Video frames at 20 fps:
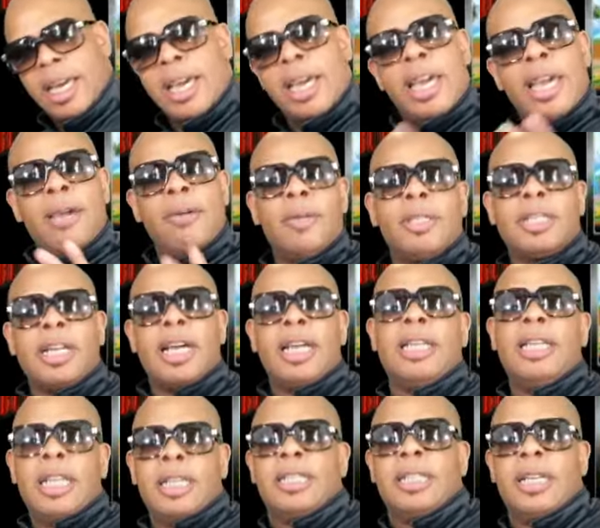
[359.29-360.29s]
He was like,
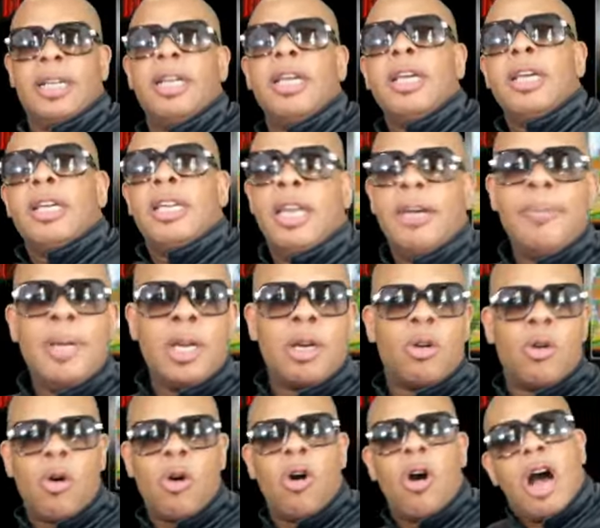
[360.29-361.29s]
listen, give me a
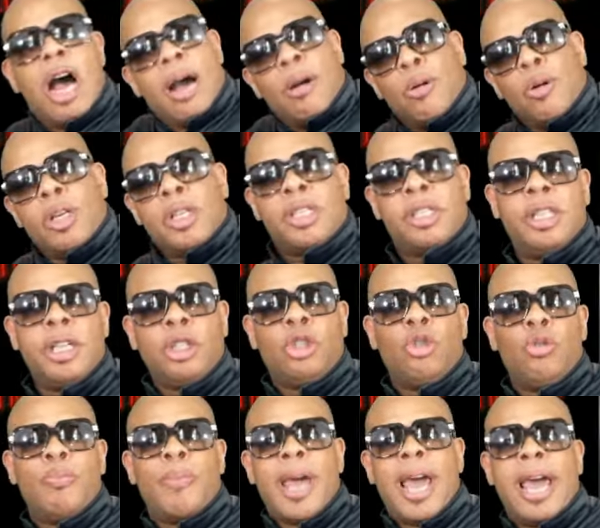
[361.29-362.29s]
call. I'm going to send
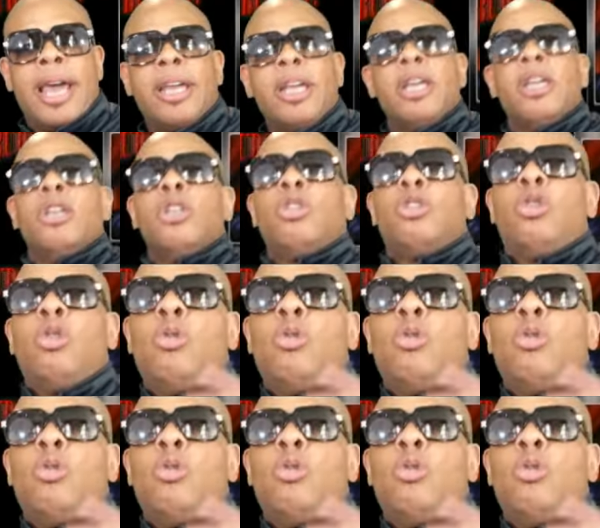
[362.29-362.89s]
you back to